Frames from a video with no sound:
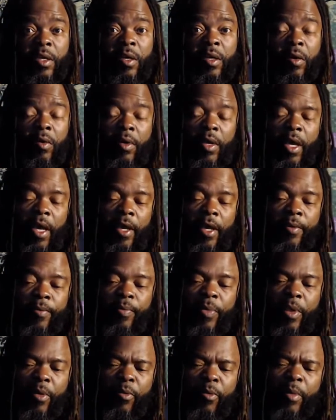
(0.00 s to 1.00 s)
Okay,
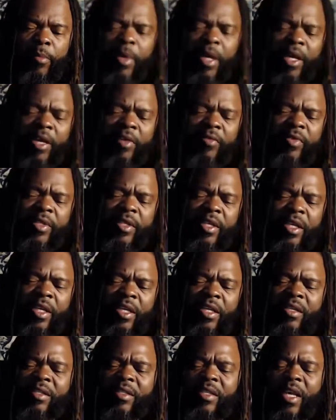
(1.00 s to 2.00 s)
one may even
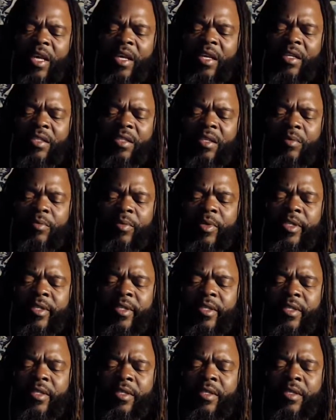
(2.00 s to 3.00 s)
say in some
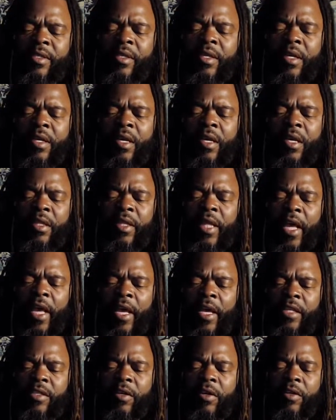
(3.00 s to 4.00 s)
instances that
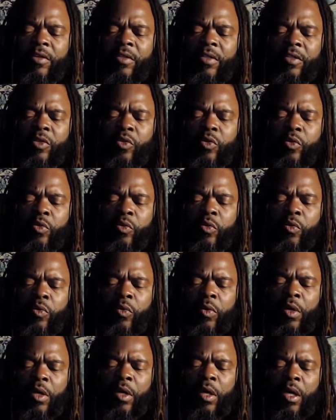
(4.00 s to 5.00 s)
it turns into
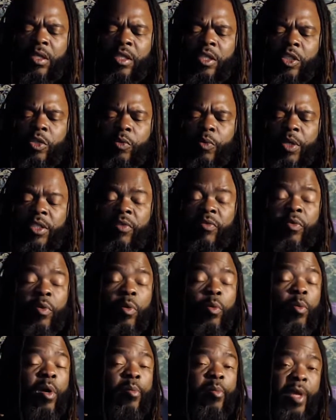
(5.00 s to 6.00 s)
a situation for a
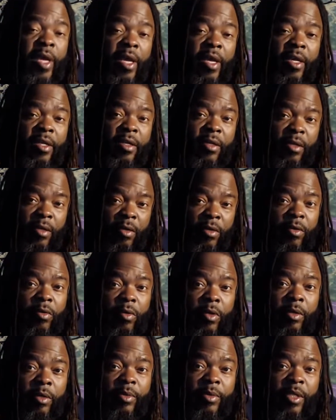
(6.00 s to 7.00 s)
woman. You know
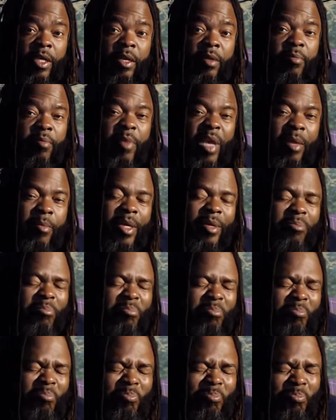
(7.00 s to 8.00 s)
what I'm saying? Maybe
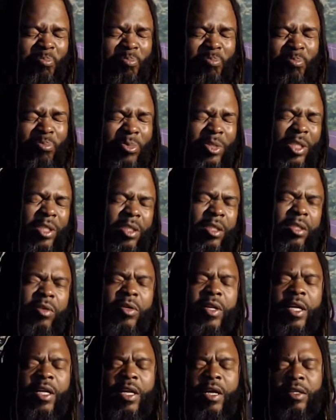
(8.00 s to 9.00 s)
just to throw
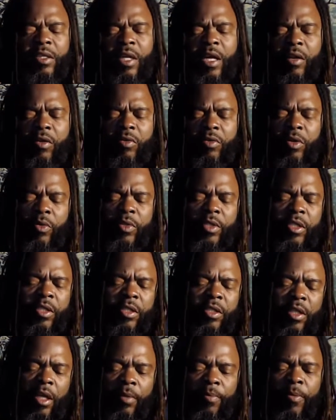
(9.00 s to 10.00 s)
that out there. I don't know. It's just
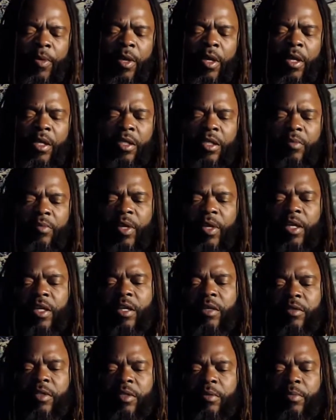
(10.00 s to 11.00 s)
something that
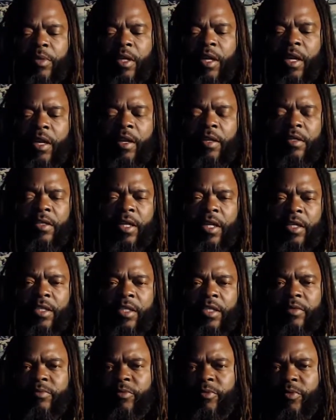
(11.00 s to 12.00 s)
comes to me that I
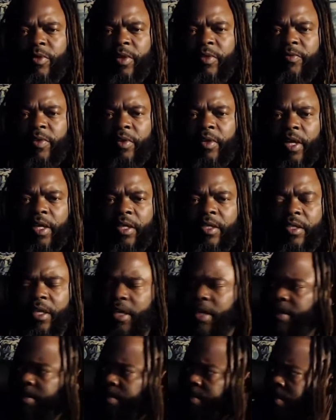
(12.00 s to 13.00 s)
just really felt like
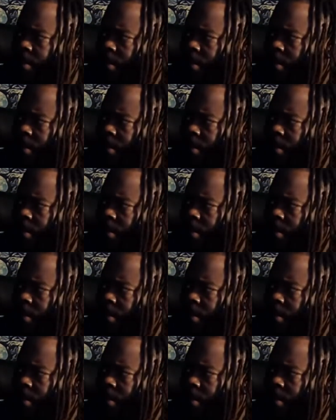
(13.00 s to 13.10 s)
saying.